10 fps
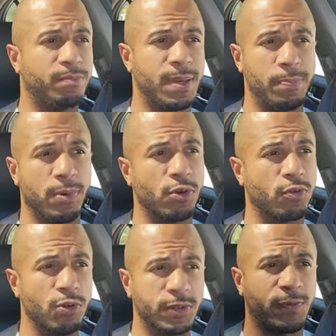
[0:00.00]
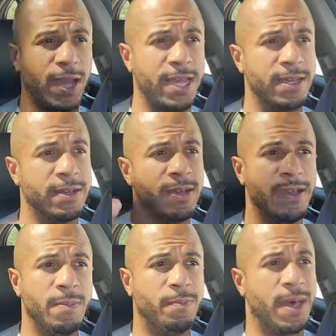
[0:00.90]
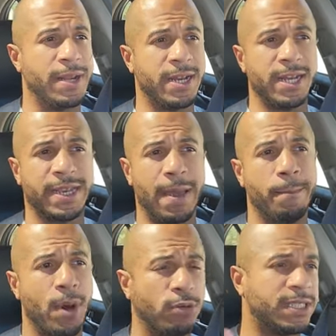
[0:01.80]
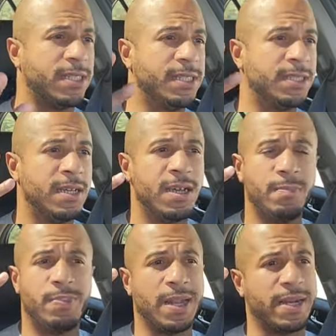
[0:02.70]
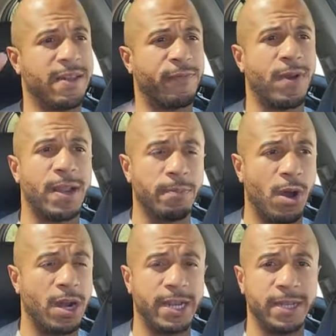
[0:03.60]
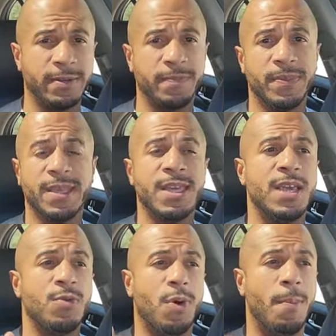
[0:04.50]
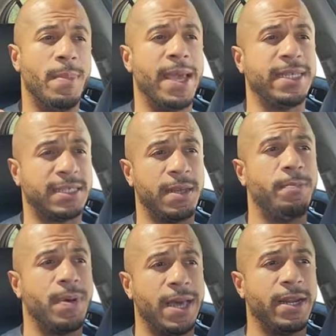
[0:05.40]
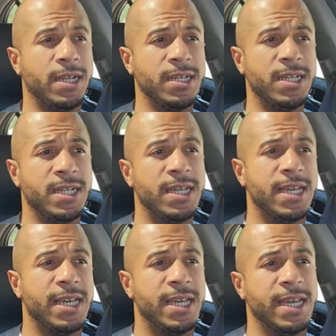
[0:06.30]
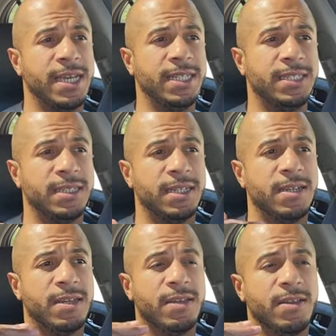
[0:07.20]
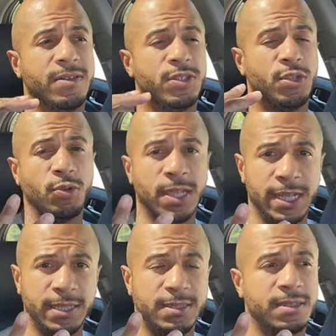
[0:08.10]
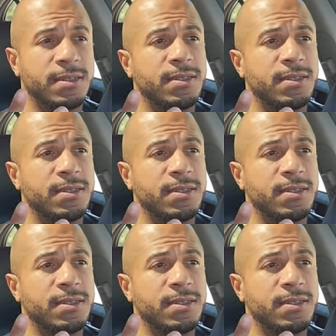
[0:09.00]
Pitbull Cruz fight, better than Kambosos, better than Frank Martin, what makes it better is two things.